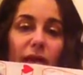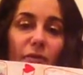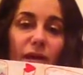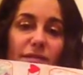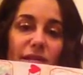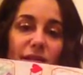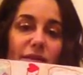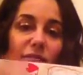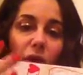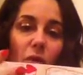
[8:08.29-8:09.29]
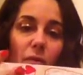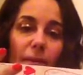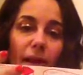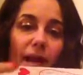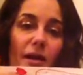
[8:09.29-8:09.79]
And when I say leave it
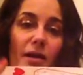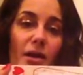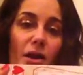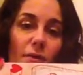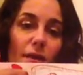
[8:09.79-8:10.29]
open air,